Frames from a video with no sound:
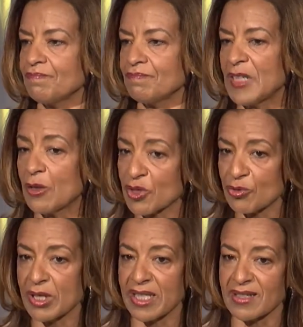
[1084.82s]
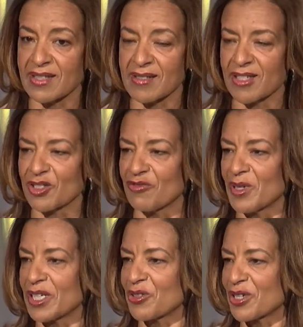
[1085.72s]
I was really at the start of my
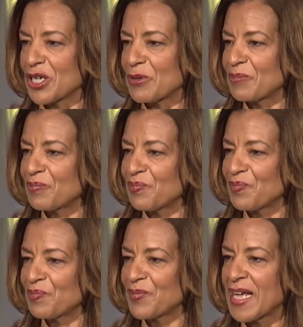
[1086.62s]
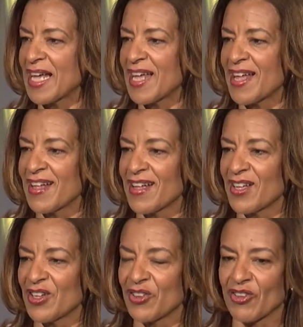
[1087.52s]
career.
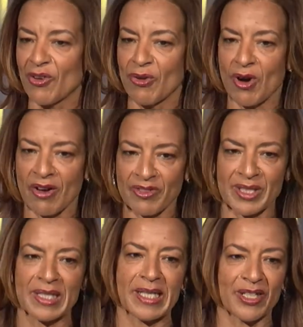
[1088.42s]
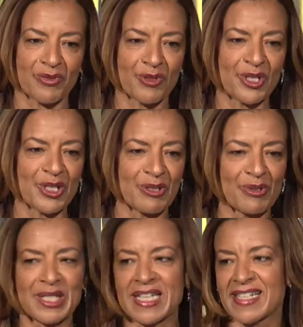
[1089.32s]
So obviously, adversity was
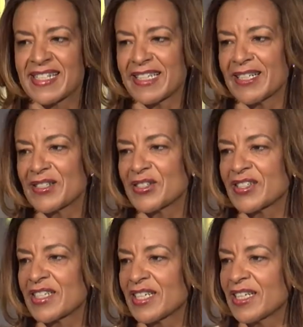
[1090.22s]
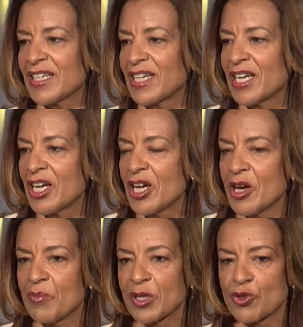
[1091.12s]
testing us.
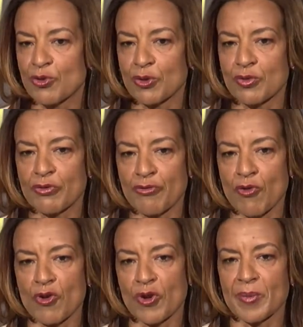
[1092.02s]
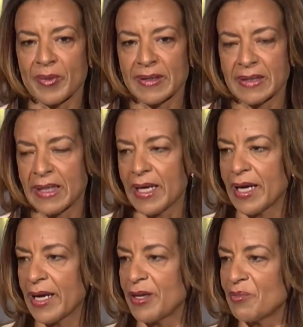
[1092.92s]
But true to form,
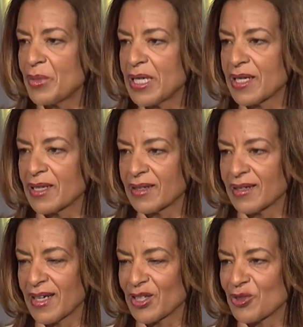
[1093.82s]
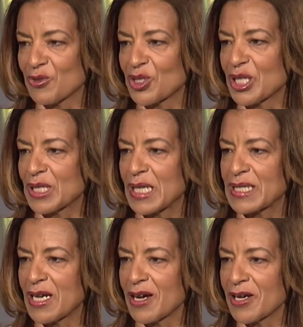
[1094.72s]
and being at Susan at that
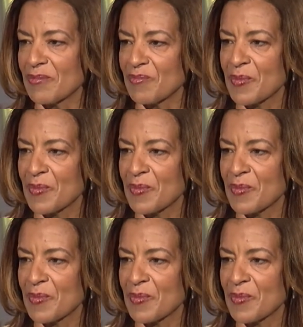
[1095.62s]
time,